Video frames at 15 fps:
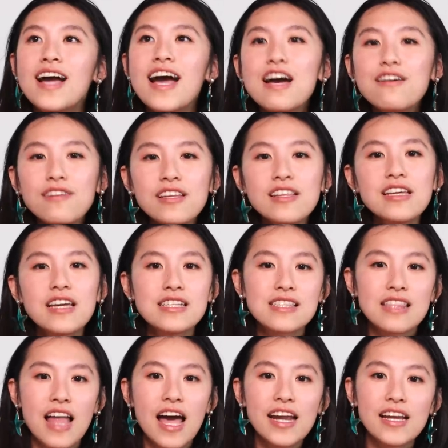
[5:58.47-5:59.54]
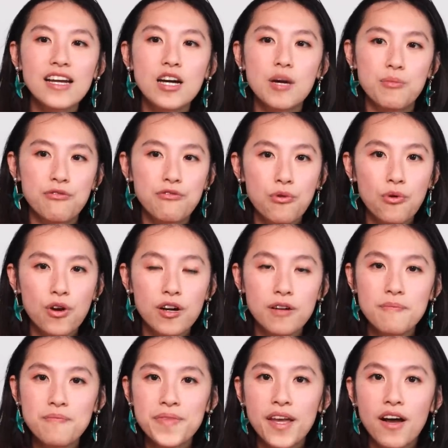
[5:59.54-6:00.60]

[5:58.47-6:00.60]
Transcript: everything is lining up for